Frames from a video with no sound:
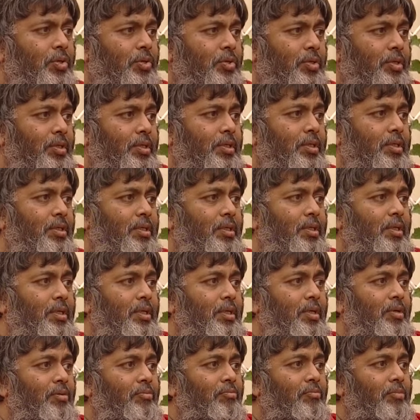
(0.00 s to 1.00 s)
good,
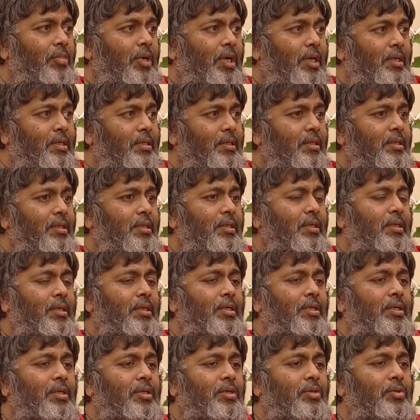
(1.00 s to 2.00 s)
but
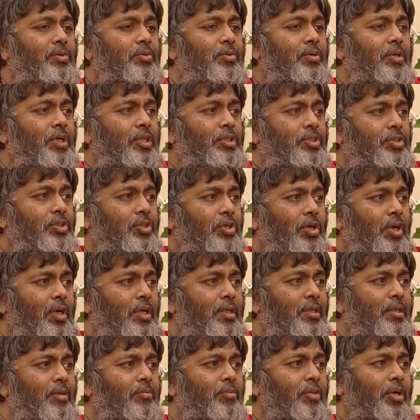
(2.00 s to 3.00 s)
to
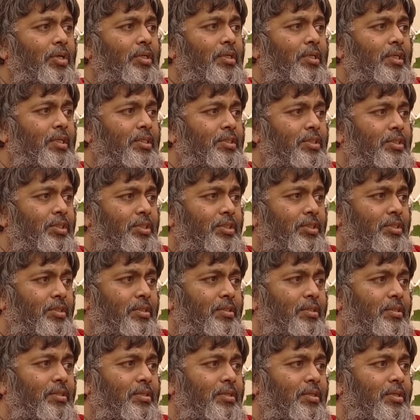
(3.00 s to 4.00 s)
enjoy the
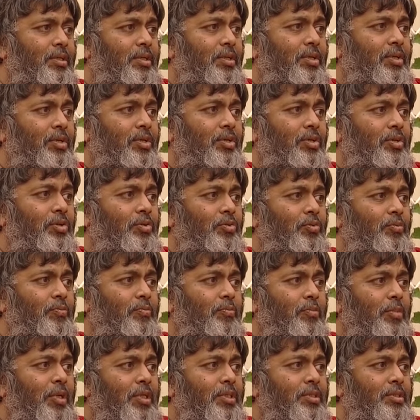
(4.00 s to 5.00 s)
modernization, you
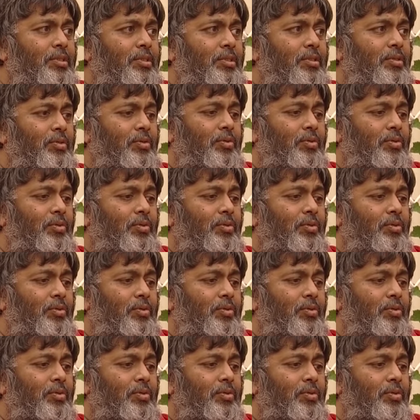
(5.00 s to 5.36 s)
must